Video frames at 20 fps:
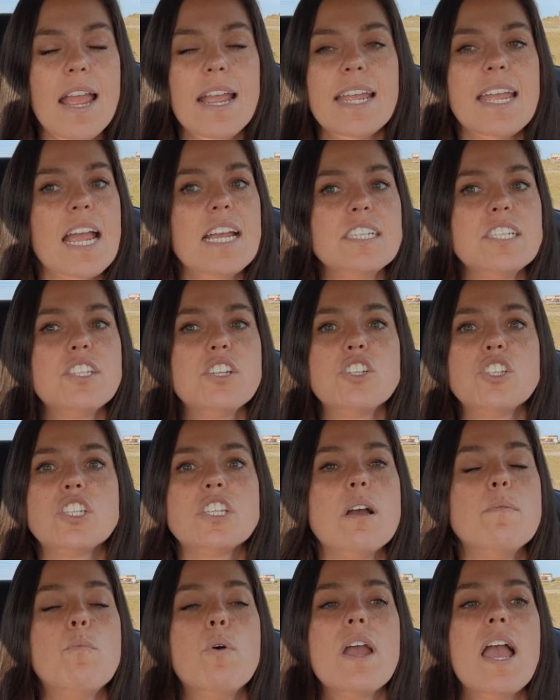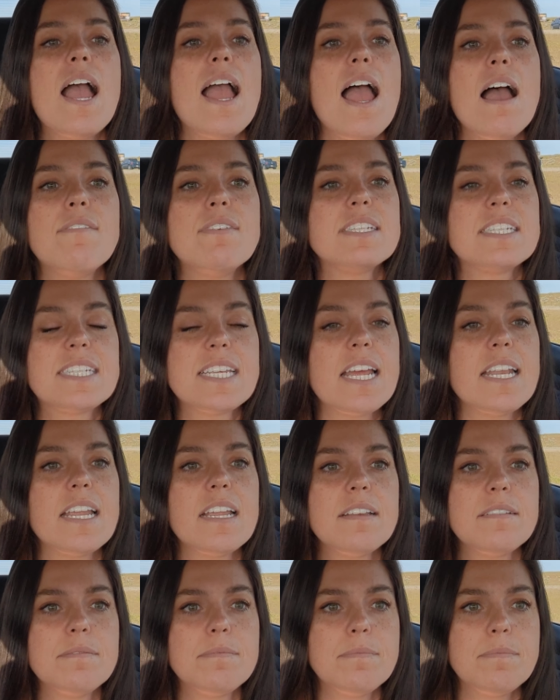in case there's some way I haven't said
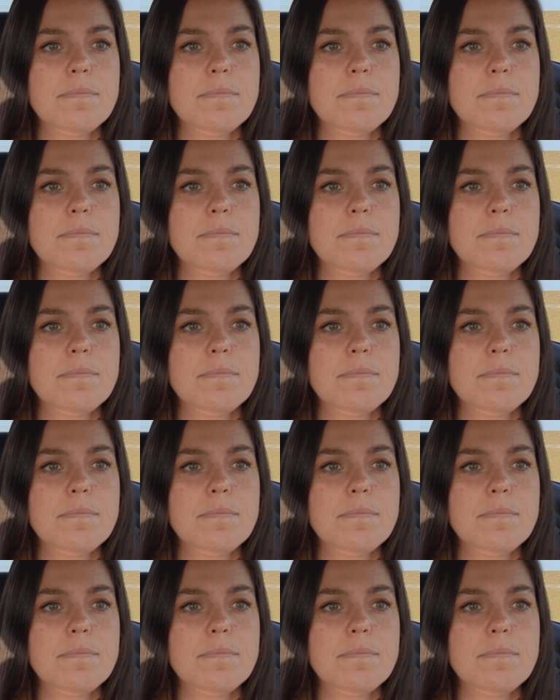it.